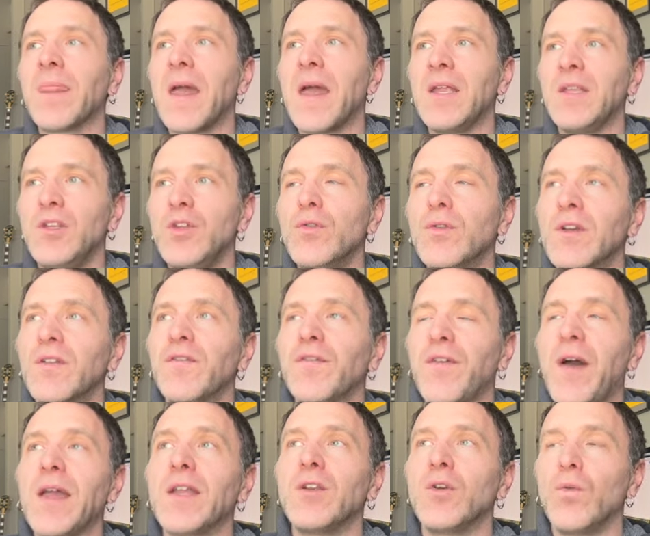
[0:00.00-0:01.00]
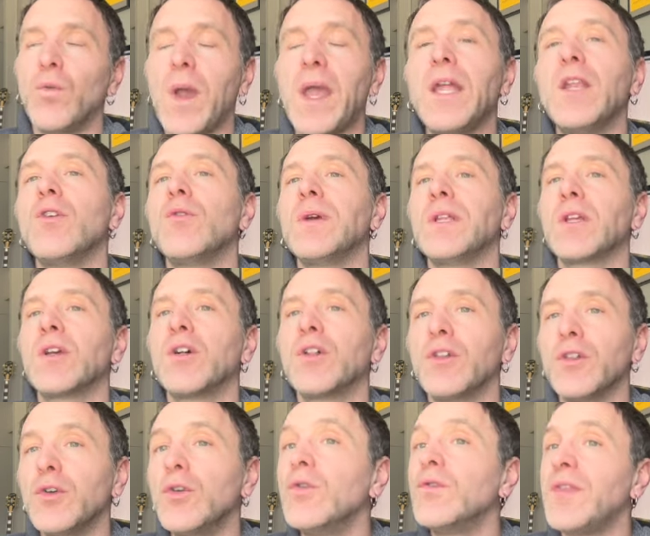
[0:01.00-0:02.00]
and you can find a way to
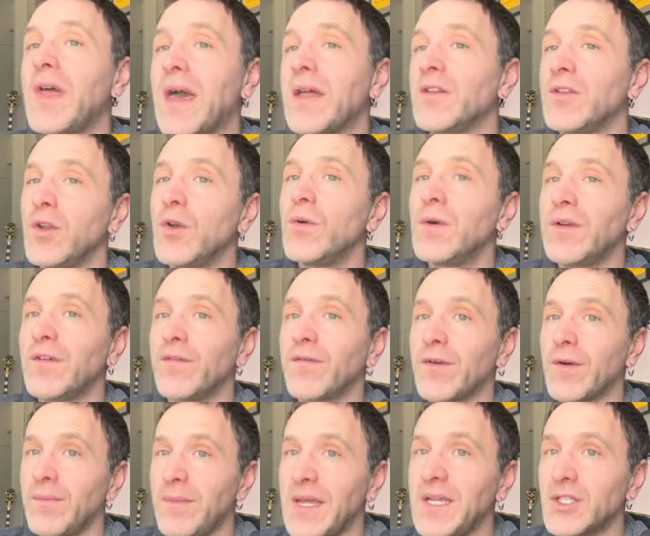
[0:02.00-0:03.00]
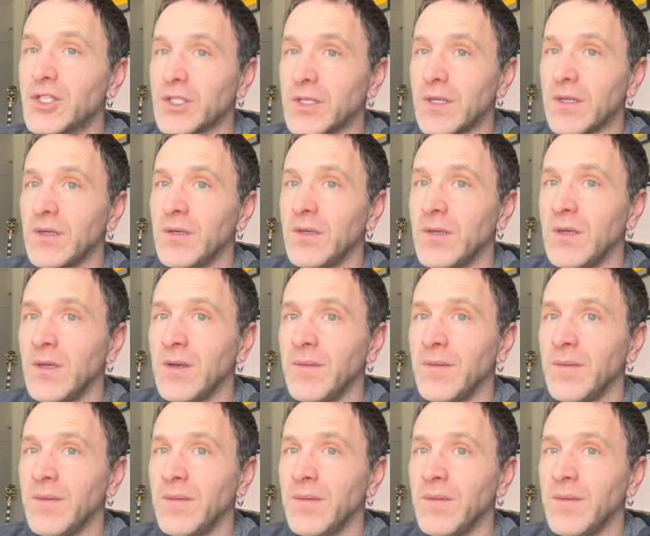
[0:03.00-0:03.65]
include that new information.